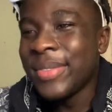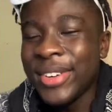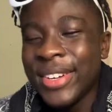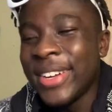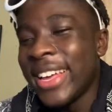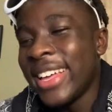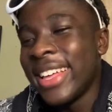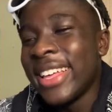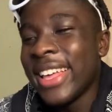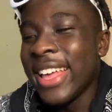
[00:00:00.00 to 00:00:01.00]
bro,
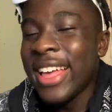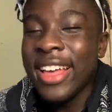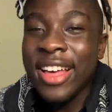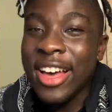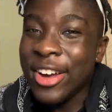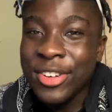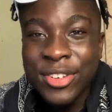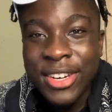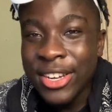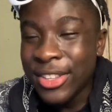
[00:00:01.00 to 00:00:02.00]
hey, I can
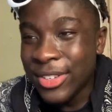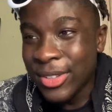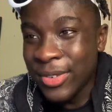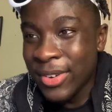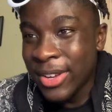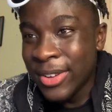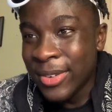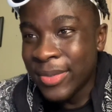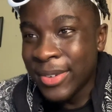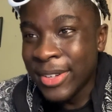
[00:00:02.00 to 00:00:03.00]
already hear this on the
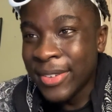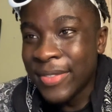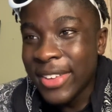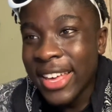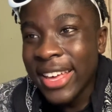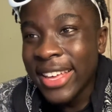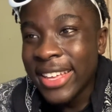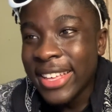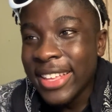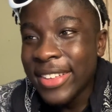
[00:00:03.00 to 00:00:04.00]
radio, for
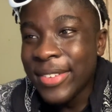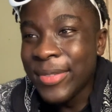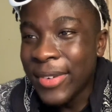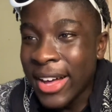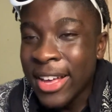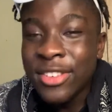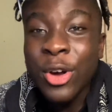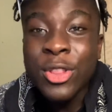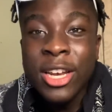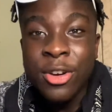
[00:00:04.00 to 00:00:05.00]
hey. Vibes. I
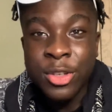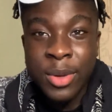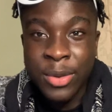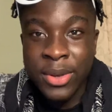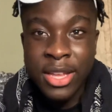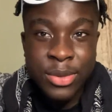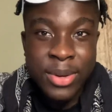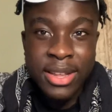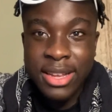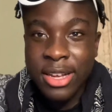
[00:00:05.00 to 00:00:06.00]
got the lyrics, by the way, that's
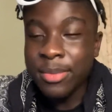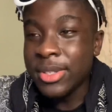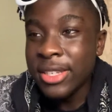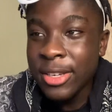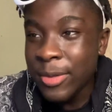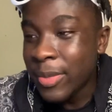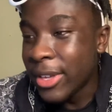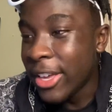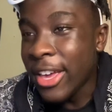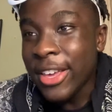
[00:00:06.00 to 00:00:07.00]
why I like I'm singing,
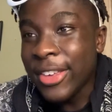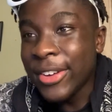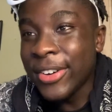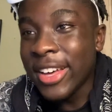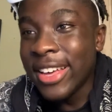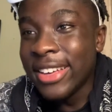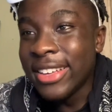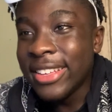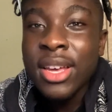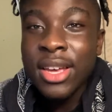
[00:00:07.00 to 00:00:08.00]
but yo, hey,
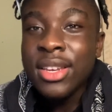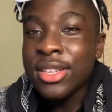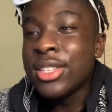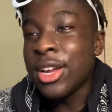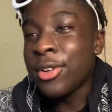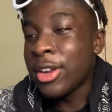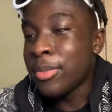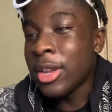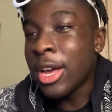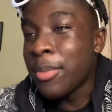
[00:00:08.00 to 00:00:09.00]
this that crank,
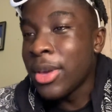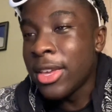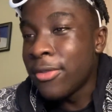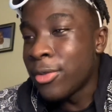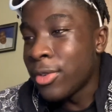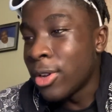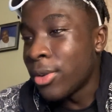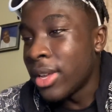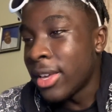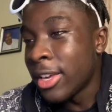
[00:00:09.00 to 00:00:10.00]
man. I may even
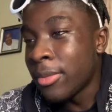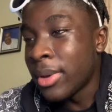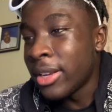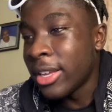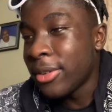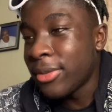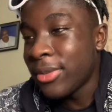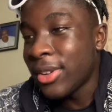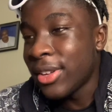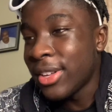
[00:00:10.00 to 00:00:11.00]
reload it again, man. Like,
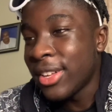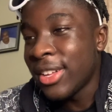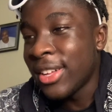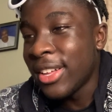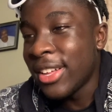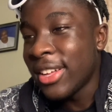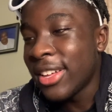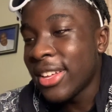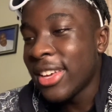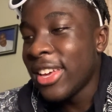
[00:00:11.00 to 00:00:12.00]
fuck.
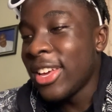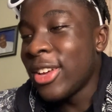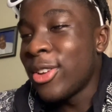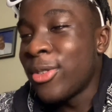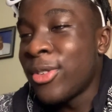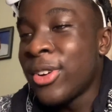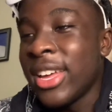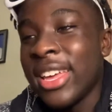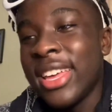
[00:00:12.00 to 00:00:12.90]
Laroi.